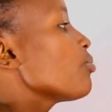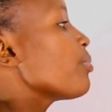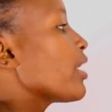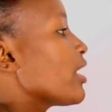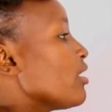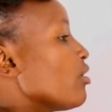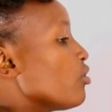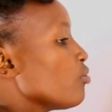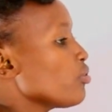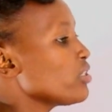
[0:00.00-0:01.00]
spread
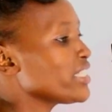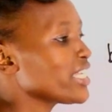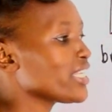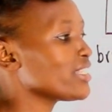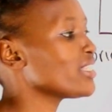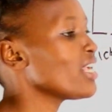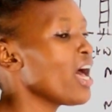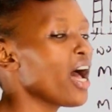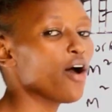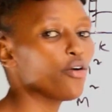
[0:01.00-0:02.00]
on both sides.
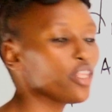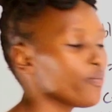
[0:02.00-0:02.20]
On